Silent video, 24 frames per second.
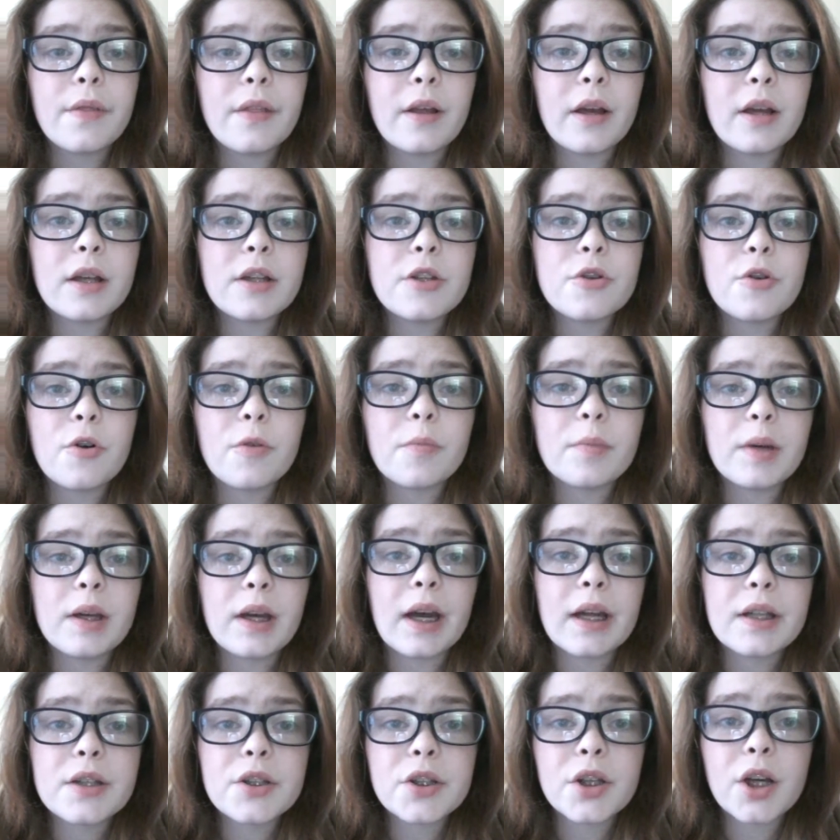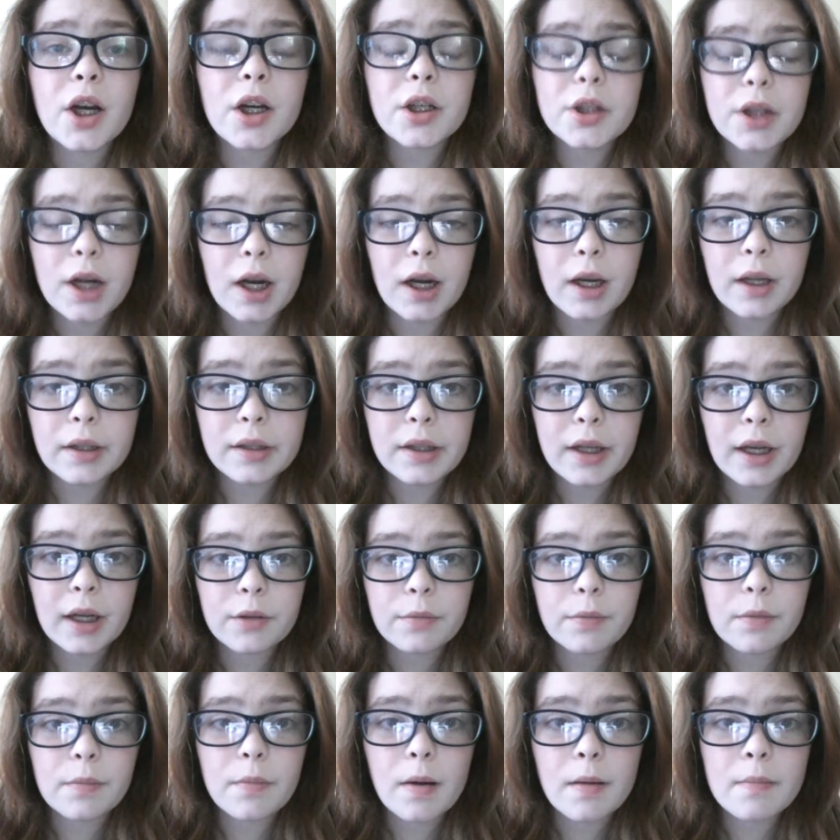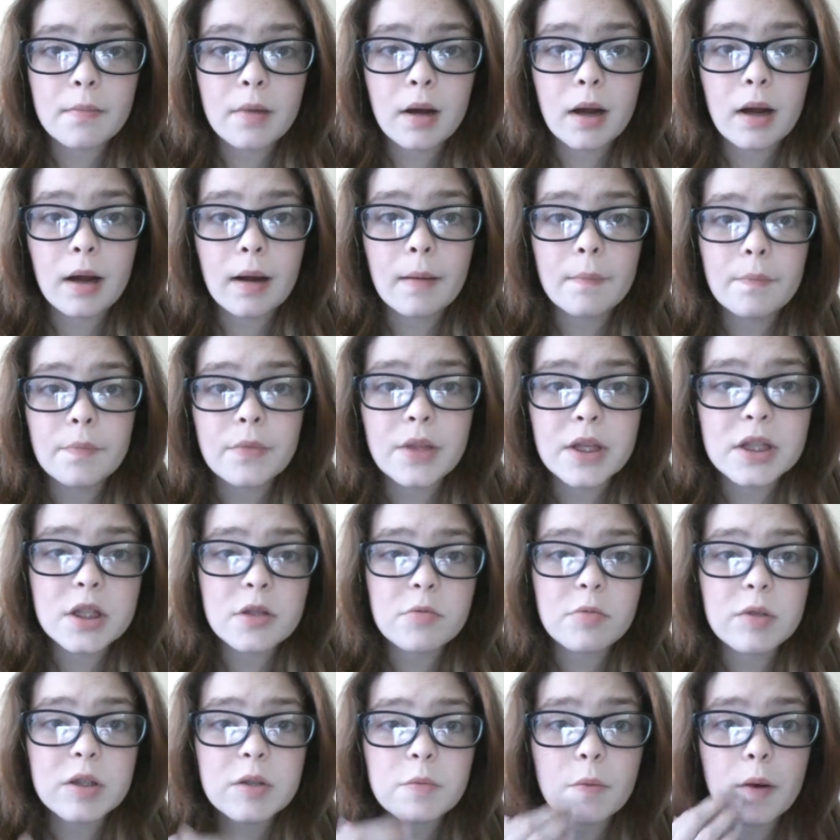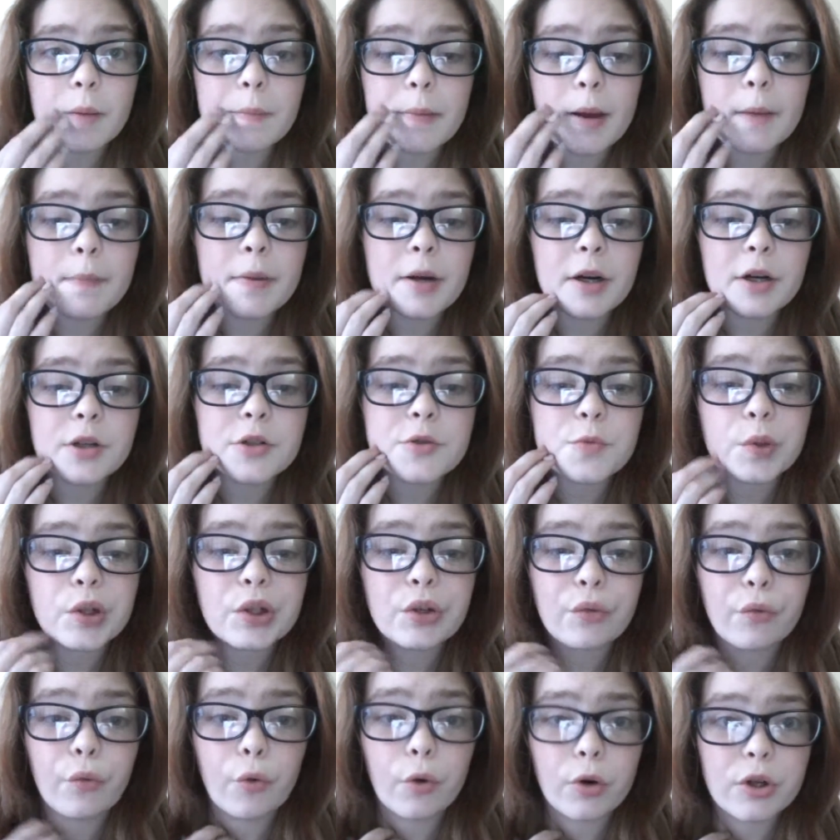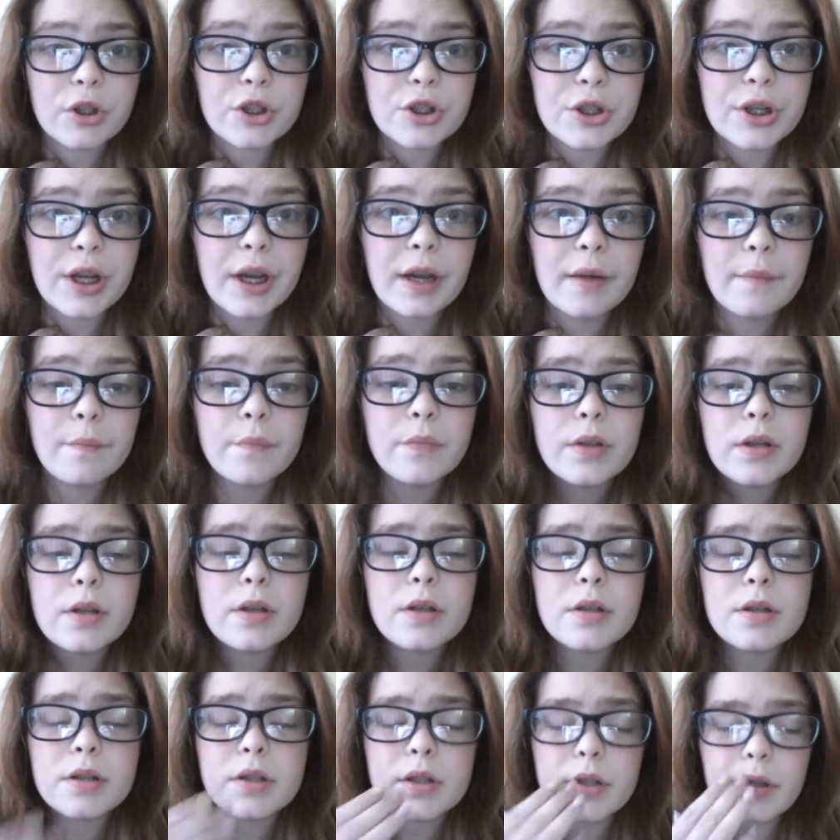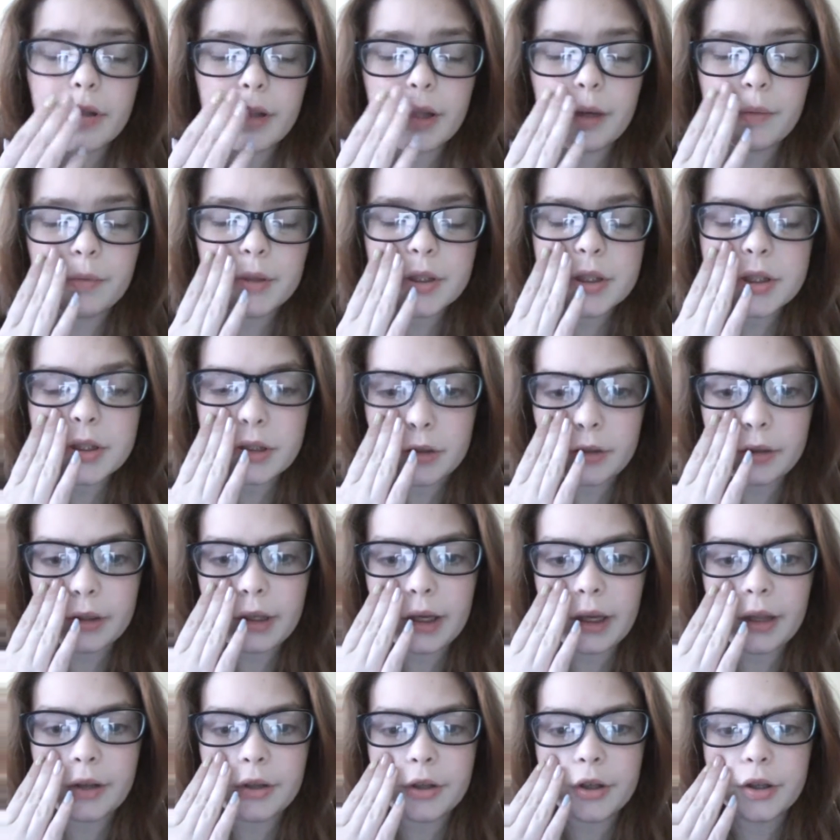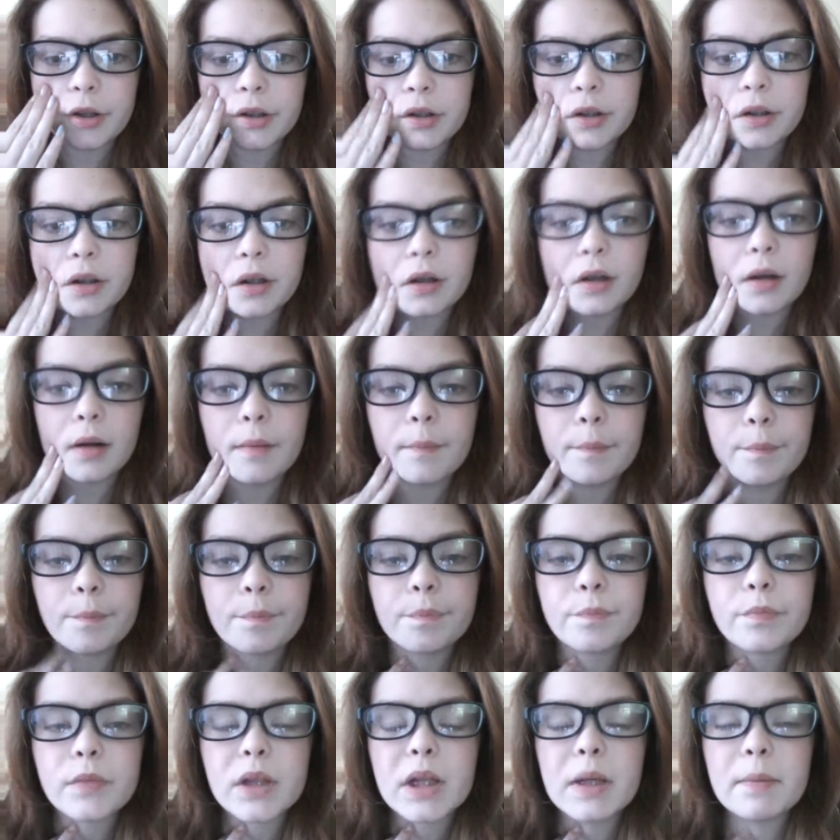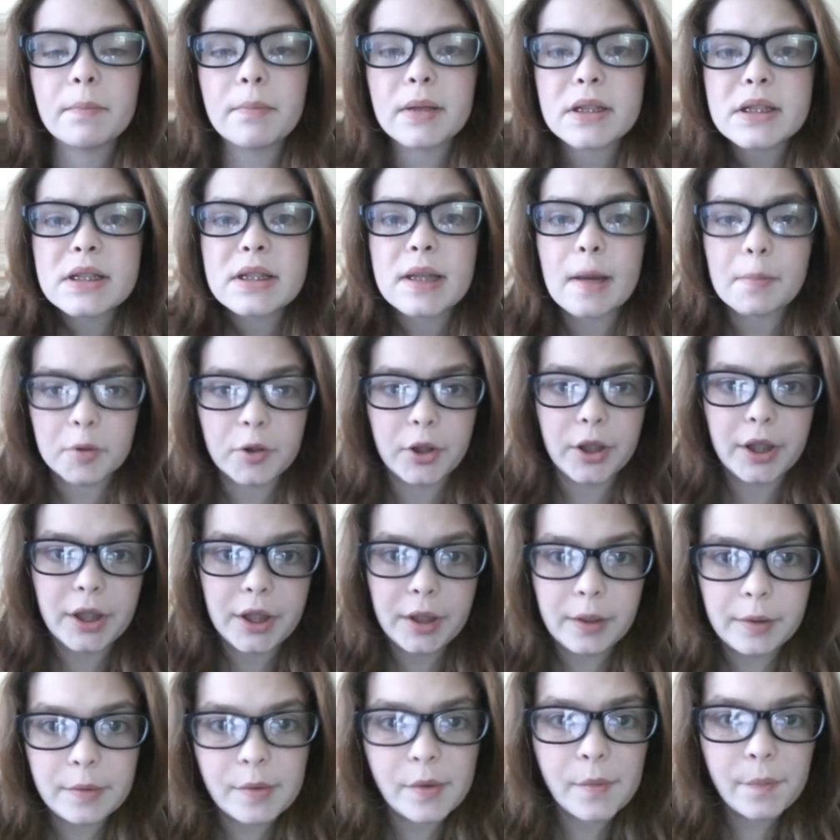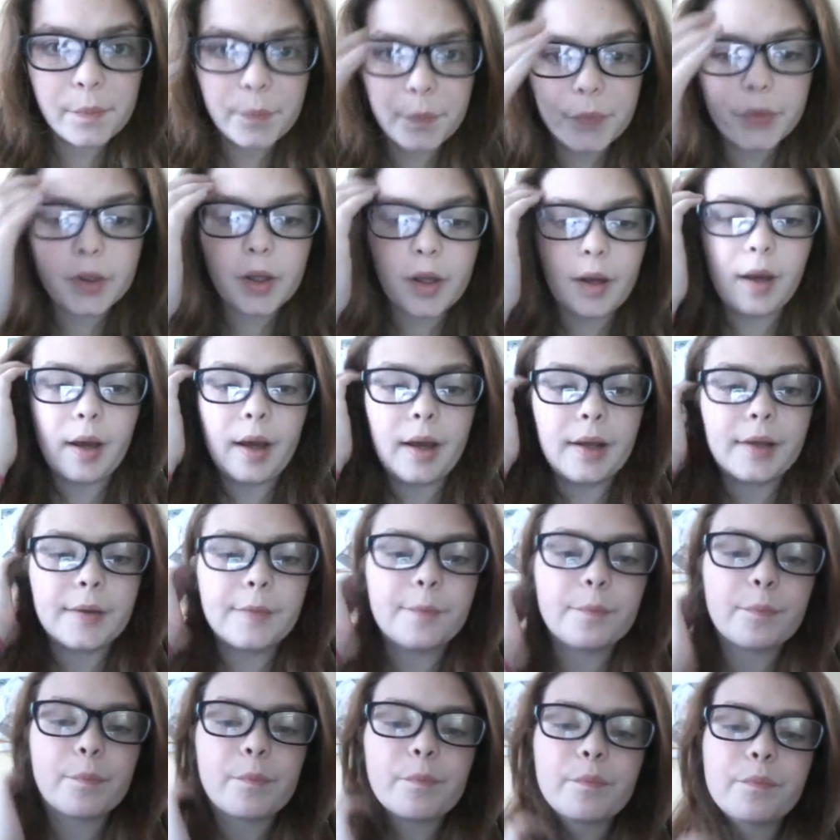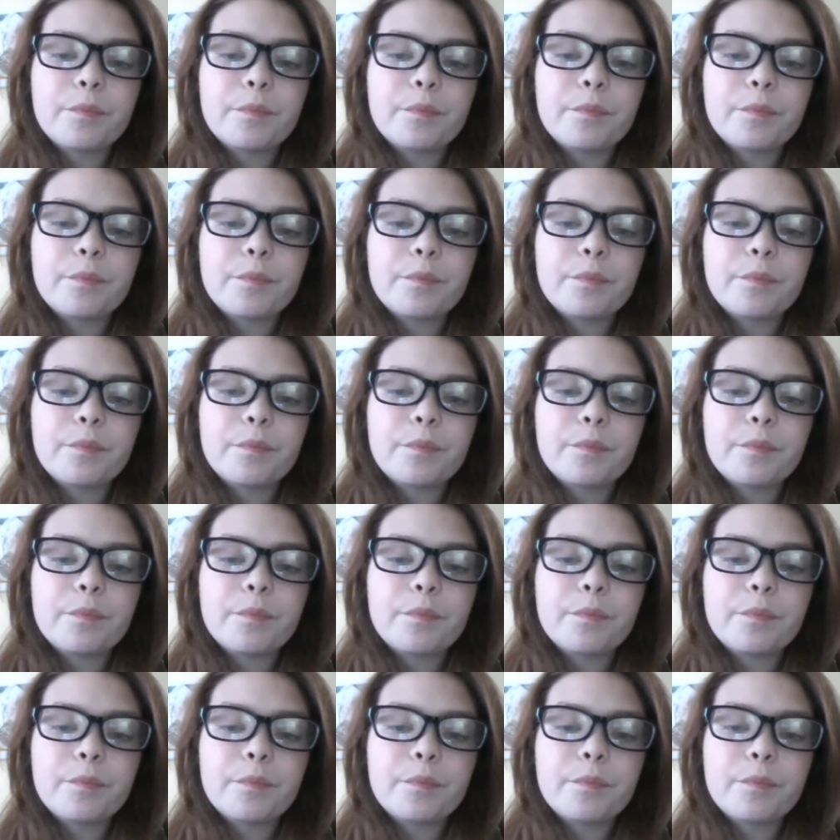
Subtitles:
they told me I had to cut contact with my mom. This was when my parents weren't divorced yet, so they were still together, but separated. And